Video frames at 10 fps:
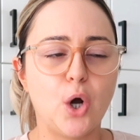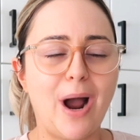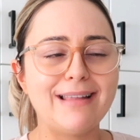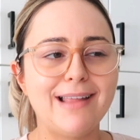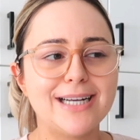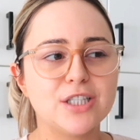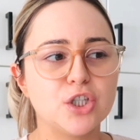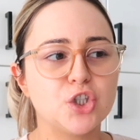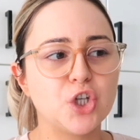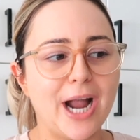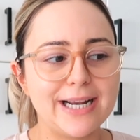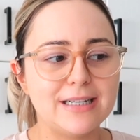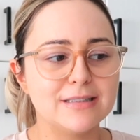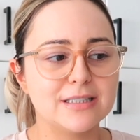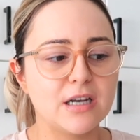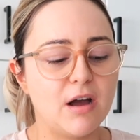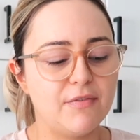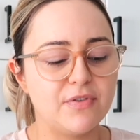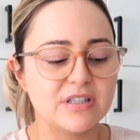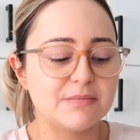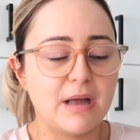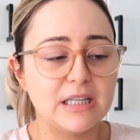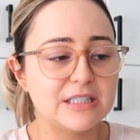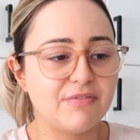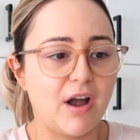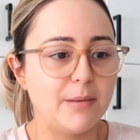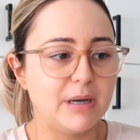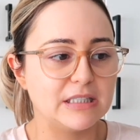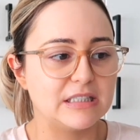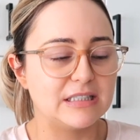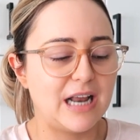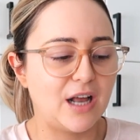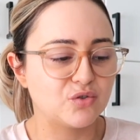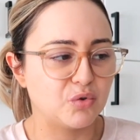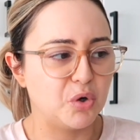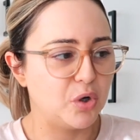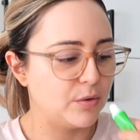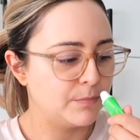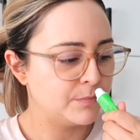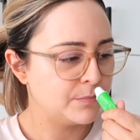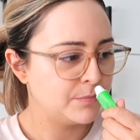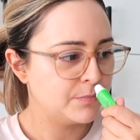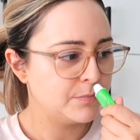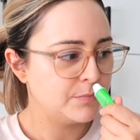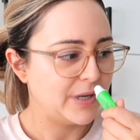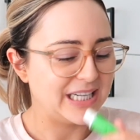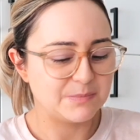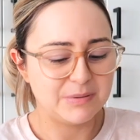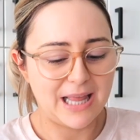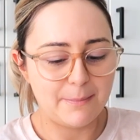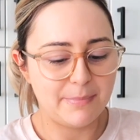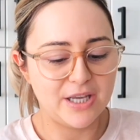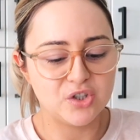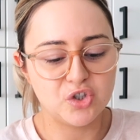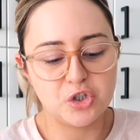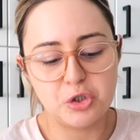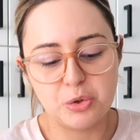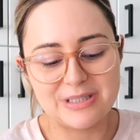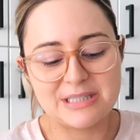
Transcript: know, I liked the shine and stuff. The smell is fine because it's natural and it's plant-based too.